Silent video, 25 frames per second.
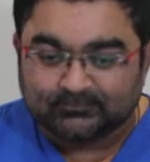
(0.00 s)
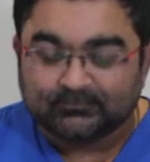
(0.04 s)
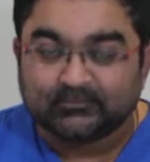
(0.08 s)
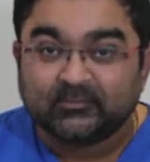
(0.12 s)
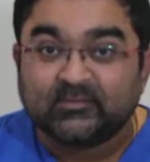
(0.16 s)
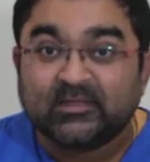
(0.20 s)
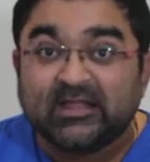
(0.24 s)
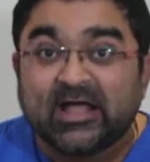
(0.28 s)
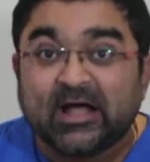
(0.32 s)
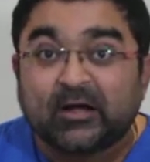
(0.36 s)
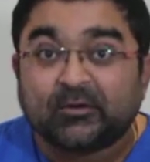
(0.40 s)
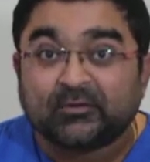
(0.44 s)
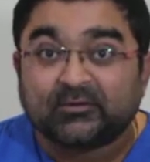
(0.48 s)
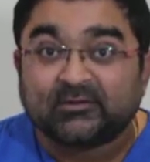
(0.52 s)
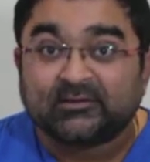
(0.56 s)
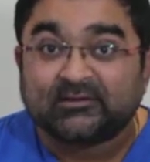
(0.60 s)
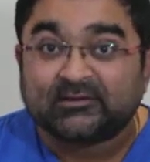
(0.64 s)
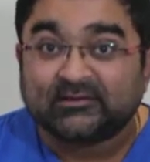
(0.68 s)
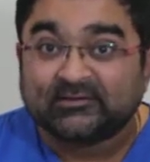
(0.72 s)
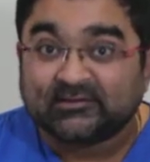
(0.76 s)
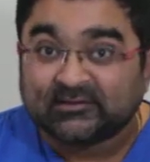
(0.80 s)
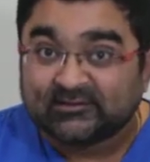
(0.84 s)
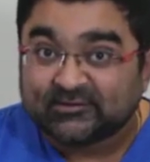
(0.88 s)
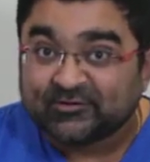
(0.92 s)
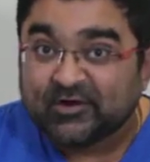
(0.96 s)
Now
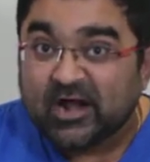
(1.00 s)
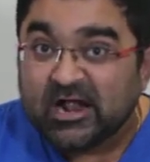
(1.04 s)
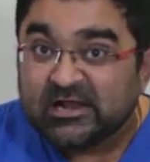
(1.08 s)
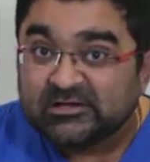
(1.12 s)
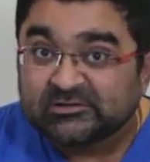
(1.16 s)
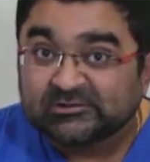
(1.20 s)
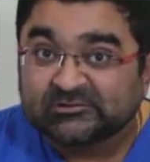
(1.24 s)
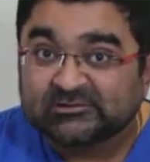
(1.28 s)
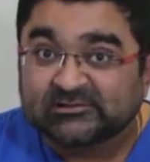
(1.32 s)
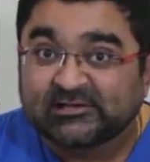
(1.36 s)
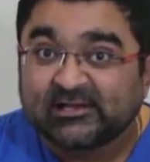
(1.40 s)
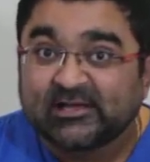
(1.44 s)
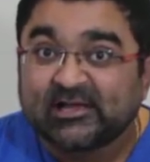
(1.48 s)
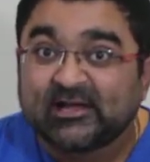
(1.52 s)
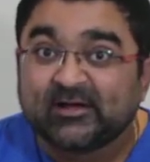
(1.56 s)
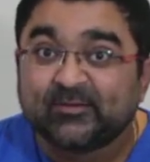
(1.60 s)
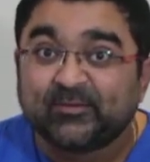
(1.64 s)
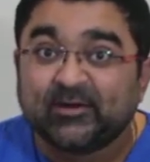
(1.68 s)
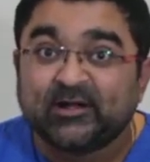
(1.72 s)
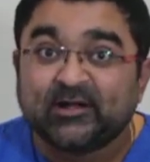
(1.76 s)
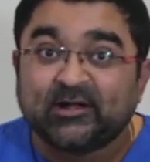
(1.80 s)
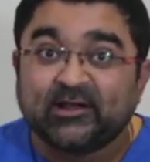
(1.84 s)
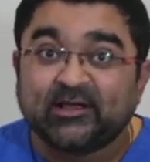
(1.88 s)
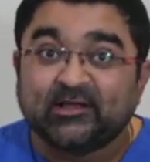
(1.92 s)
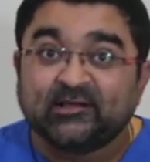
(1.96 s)
the transverse
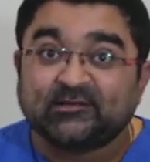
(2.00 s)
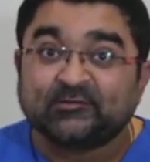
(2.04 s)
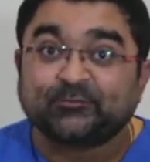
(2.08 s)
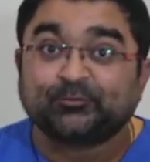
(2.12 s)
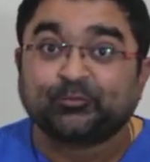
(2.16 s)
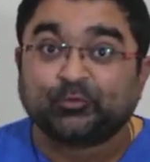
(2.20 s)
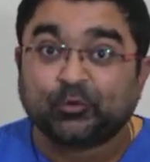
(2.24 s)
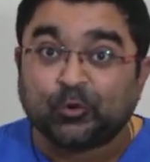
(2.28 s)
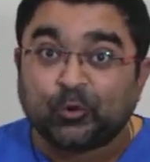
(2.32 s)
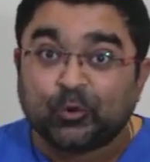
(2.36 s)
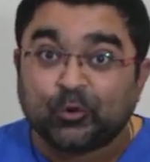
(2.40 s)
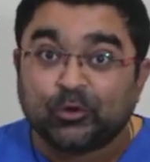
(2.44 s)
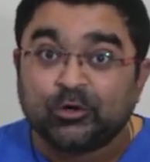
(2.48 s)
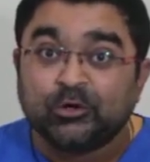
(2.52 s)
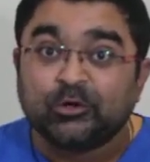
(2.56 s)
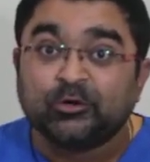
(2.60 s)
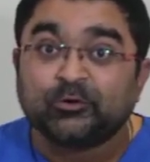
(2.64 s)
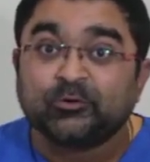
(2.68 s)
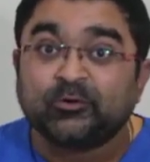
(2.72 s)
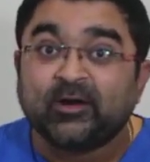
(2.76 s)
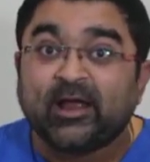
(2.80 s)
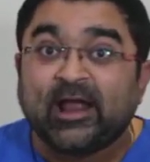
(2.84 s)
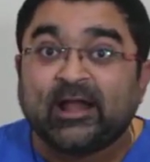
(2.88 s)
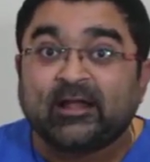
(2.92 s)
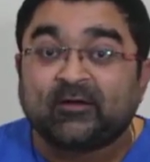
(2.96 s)
ligament is prone
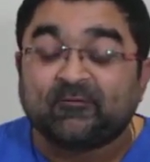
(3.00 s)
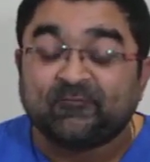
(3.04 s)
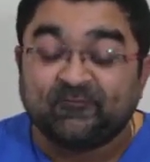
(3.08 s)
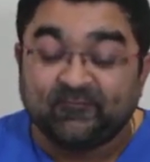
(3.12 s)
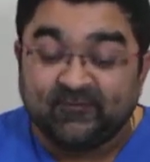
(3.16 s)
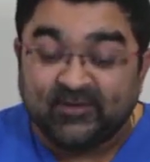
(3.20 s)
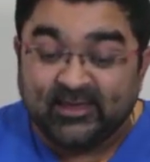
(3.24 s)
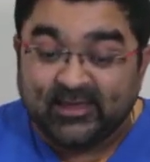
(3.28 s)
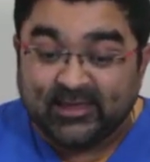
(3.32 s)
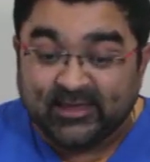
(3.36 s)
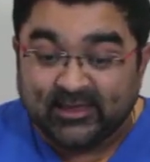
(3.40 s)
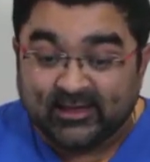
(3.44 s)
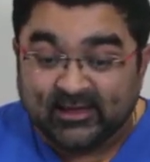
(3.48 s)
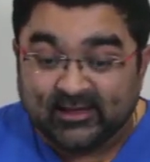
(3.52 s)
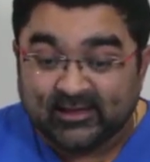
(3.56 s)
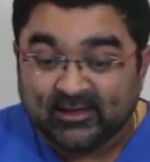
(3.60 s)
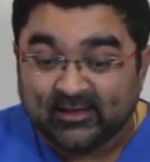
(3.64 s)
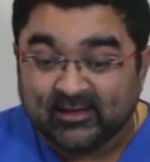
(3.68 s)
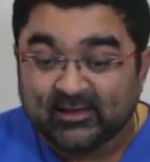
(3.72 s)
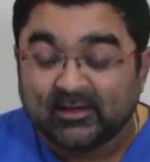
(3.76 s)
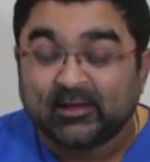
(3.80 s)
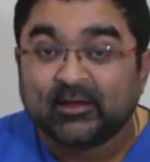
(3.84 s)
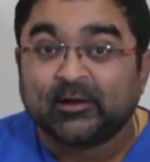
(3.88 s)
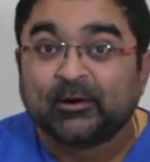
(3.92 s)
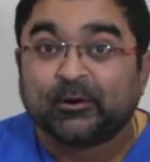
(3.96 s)
to get weak
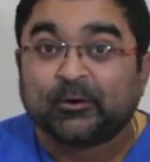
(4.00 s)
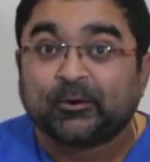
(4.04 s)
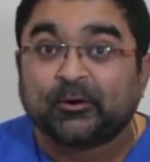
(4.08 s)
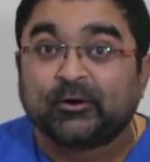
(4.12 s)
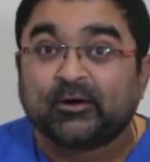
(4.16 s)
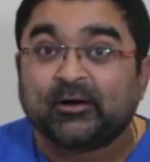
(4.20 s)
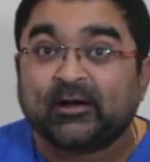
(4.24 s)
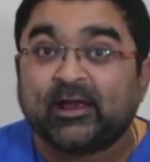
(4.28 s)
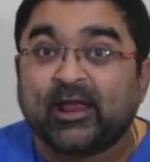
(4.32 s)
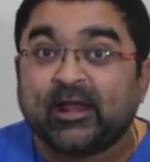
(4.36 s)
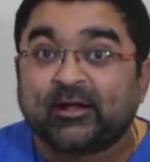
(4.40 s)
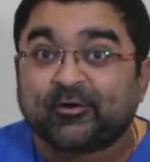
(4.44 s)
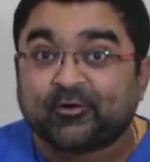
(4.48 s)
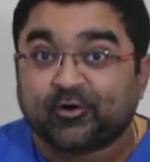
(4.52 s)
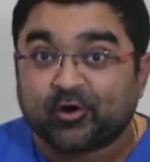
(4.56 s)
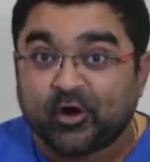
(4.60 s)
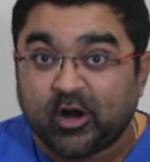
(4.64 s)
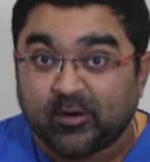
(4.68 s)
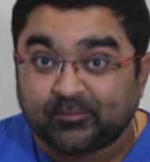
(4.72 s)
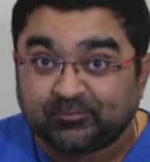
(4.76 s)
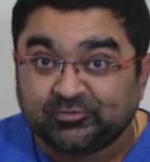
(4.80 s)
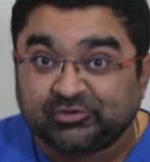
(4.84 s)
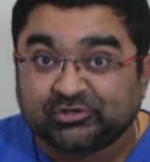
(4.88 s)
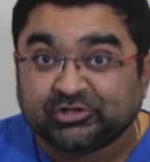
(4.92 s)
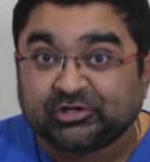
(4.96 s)
or get
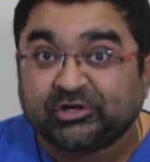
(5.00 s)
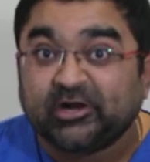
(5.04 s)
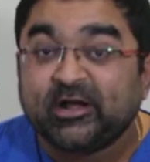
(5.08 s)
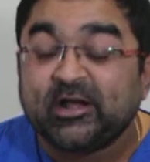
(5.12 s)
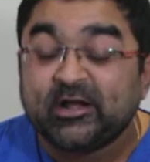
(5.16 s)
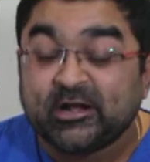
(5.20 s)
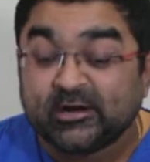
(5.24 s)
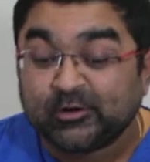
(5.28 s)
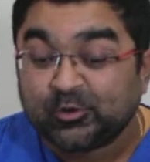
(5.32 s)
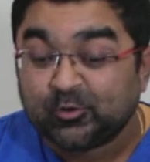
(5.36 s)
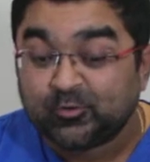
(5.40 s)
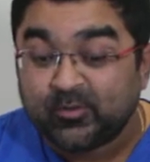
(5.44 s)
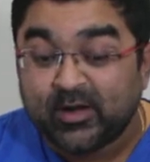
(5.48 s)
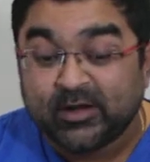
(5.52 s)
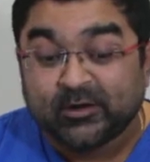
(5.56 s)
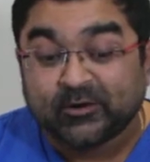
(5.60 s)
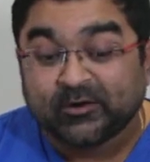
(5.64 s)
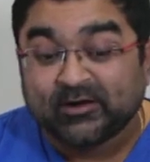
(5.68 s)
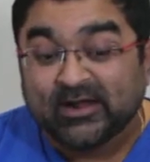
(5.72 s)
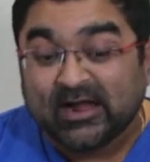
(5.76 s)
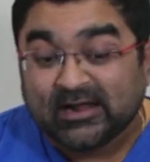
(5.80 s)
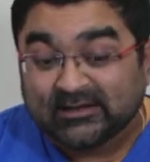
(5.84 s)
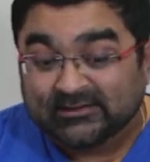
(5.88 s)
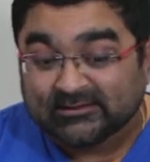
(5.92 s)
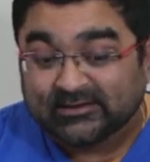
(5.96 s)
ruptured in a
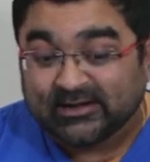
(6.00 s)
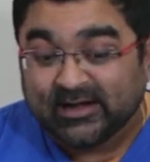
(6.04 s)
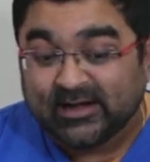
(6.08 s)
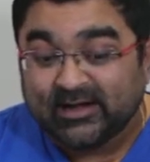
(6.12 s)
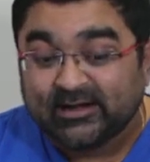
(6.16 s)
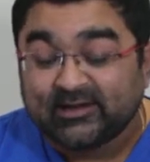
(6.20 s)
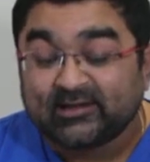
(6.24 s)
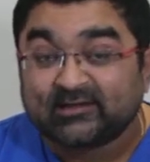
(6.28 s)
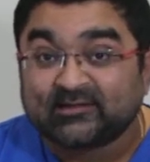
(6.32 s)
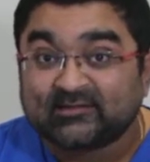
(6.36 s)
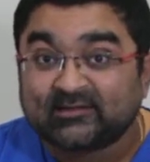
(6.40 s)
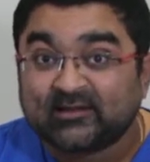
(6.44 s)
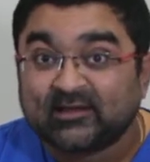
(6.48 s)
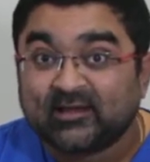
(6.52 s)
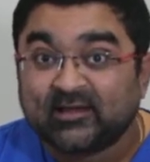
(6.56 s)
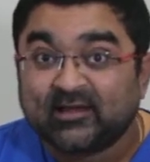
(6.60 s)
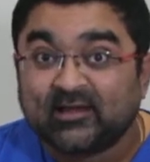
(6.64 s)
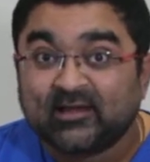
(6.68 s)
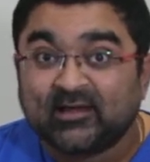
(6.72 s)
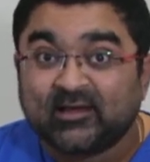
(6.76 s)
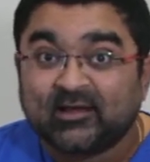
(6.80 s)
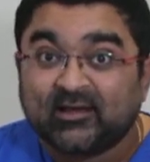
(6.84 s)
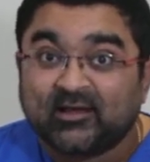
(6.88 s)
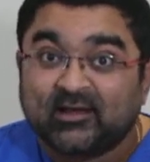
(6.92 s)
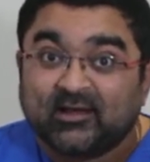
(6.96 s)
rheumatoid arthritis.
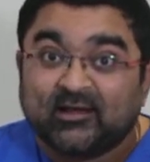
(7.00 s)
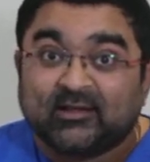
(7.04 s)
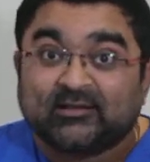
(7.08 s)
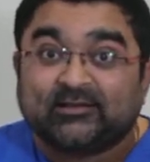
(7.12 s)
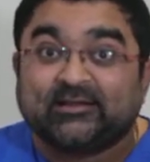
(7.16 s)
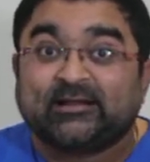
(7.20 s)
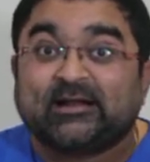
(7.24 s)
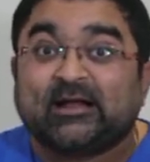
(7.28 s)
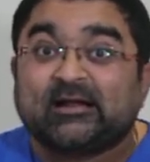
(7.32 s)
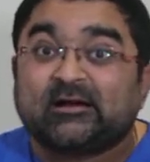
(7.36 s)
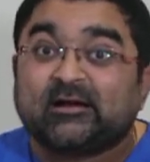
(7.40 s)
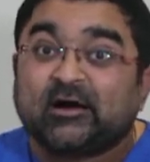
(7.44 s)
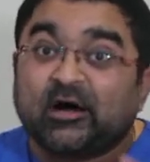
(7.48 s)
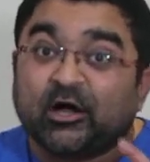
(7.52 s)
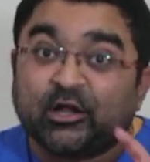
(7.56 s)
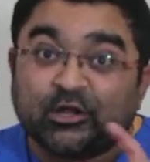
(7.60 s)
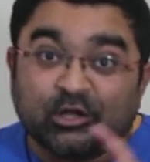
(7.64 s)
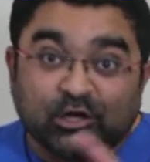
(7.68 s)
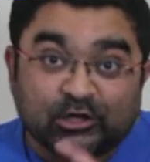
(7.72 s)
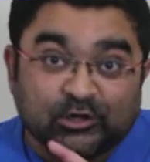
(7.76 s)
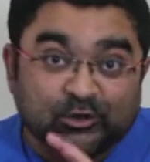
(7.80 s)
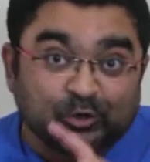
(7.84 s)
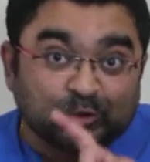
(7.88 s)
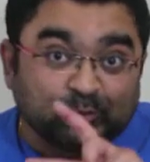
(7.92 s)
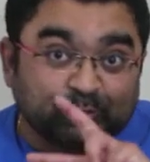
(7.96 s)
There are
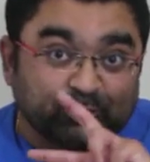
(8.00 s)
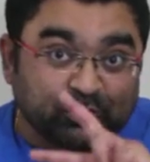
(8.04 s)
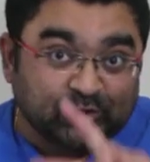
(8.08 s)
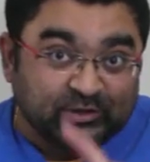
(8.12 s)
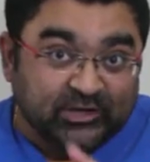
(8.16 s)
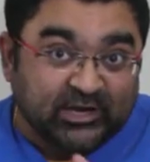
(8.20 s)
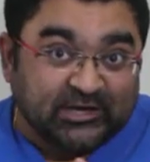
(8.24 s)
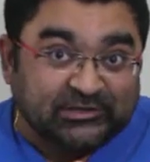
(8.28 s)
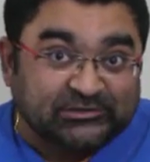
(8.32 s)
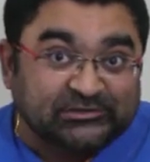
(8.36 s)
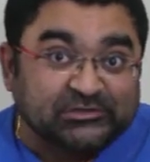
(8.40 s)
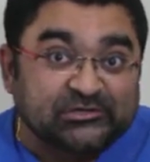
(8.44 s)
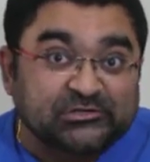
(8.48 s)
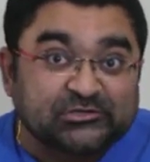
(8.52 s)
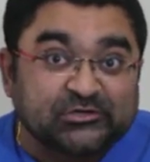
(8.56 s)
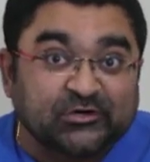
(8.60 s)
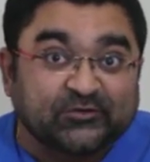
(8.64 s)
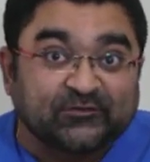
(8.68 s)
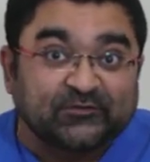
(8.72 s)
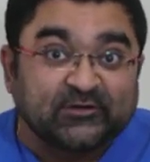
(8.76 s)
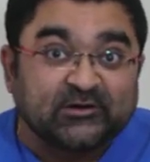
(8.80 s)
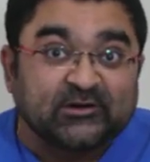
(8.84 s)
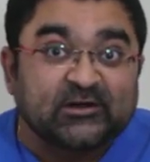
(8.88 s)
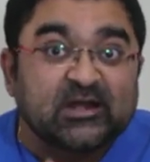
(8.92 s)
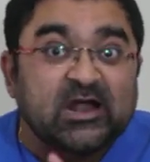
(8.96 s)
other 2 projections
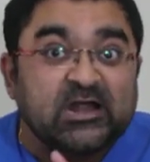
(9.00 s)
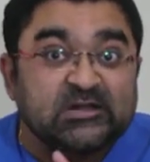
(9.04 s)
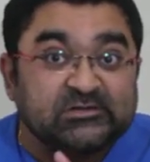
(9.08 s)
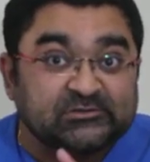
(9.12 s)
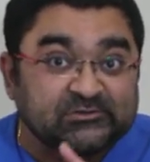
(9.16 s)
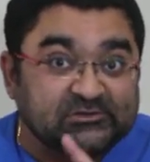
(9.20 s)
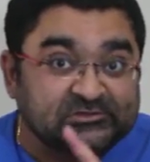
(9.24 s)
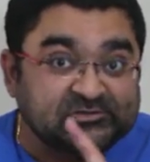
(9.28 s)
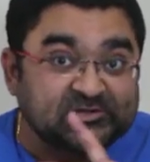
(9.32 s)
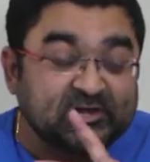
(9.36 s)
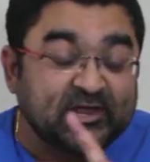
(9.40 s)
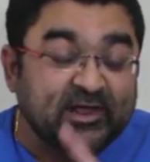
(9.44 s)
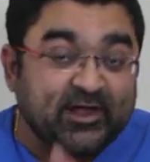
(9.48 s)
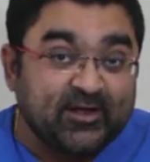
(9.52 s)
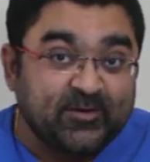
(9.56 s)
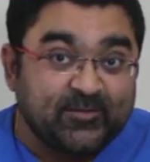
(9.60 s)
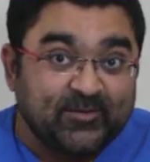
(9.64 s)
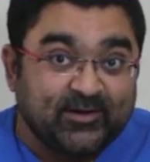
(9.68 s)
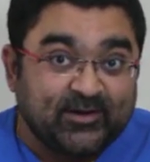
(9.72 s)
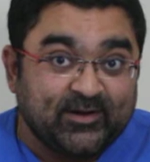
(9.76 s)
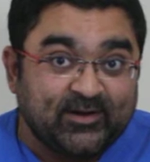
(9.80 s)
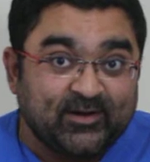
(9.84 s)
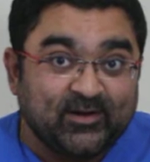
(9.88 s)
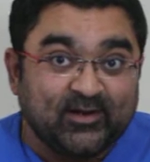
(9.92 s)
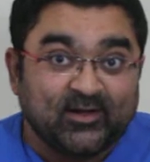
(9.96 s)
of a transverse ligament.